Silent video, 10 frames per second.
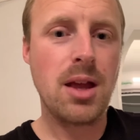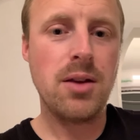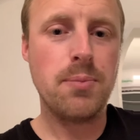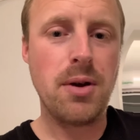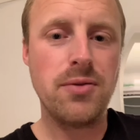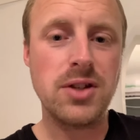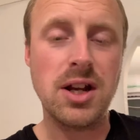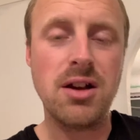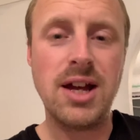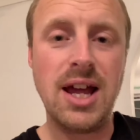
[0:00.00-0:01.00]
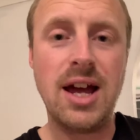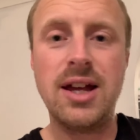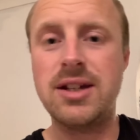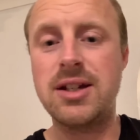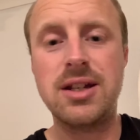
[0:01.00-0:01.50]
both tonight
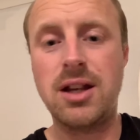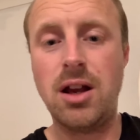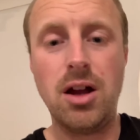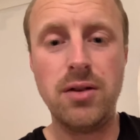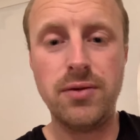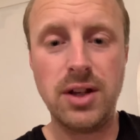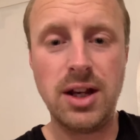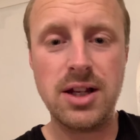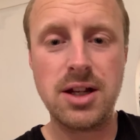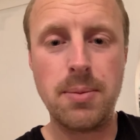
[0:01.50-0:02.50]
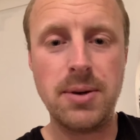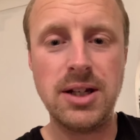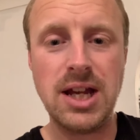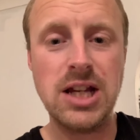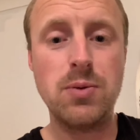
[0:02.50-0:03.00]
and over the next couple of
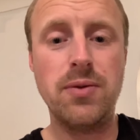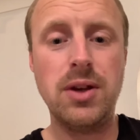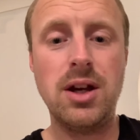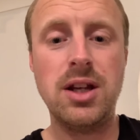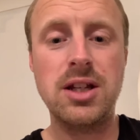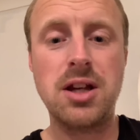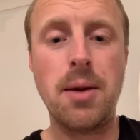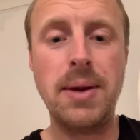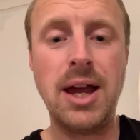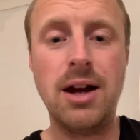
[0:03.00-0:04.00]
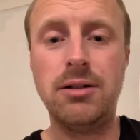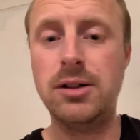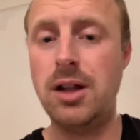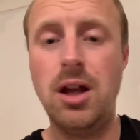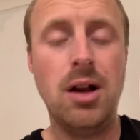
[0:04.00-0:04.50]
days with the earnings coming out,
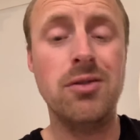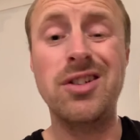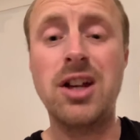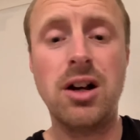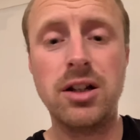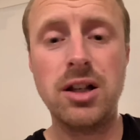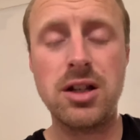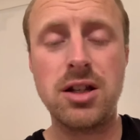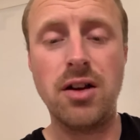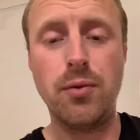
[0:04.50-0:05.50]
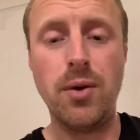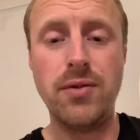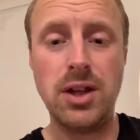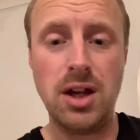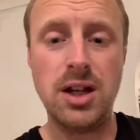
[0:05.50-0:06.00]
regardless of whether
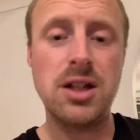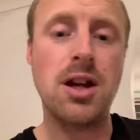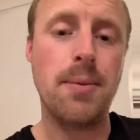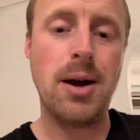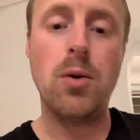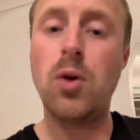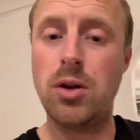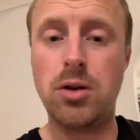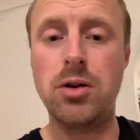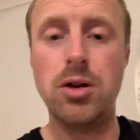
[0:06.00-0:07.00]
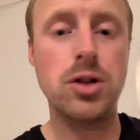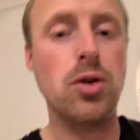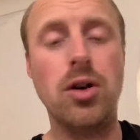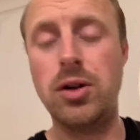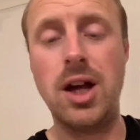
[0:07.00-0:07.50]
the earnings come out good,
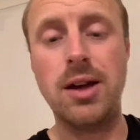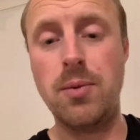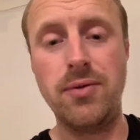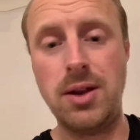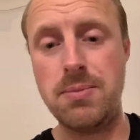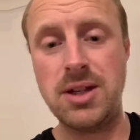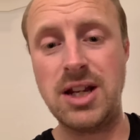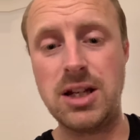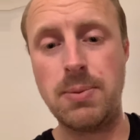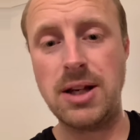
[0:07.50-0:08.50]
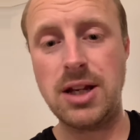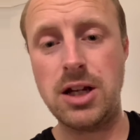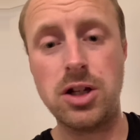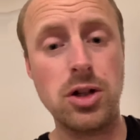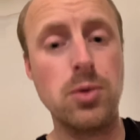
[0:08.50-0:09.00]
or like whether they miss
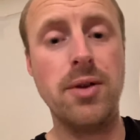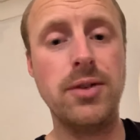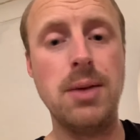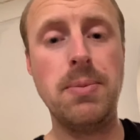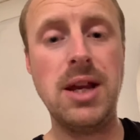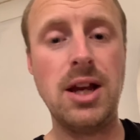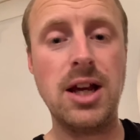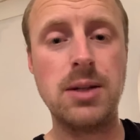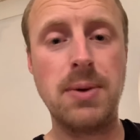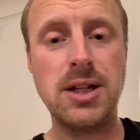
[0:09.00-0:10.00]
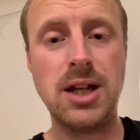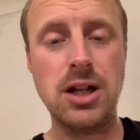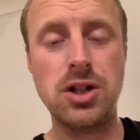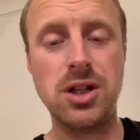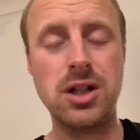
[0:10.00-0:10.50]
expectations or whether they beat
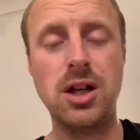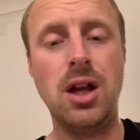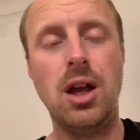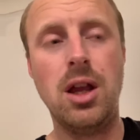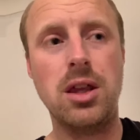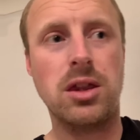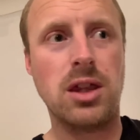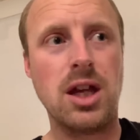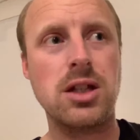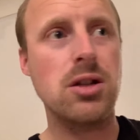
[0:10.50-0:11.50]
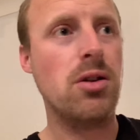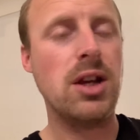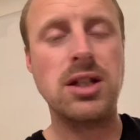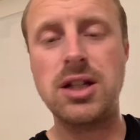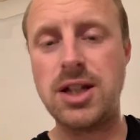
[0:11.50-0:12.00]
expectations. That's not
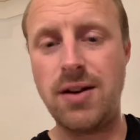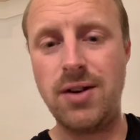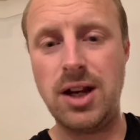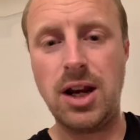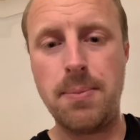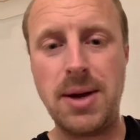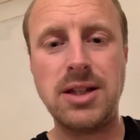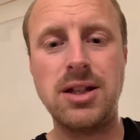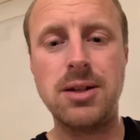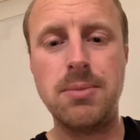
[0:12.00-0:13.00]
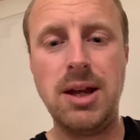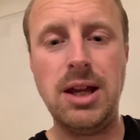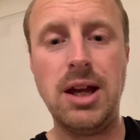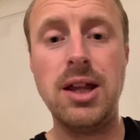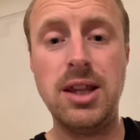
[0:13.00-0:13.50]
necessarily going to matter to me
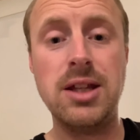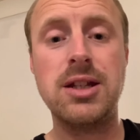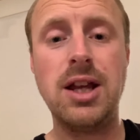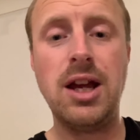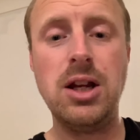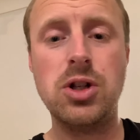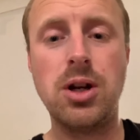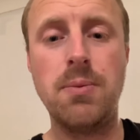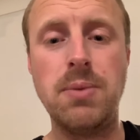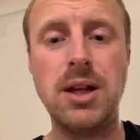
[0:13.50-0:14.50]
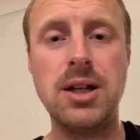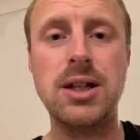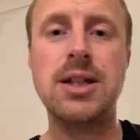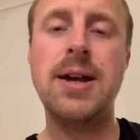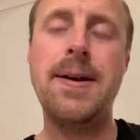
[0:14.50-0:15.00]
at this stage because,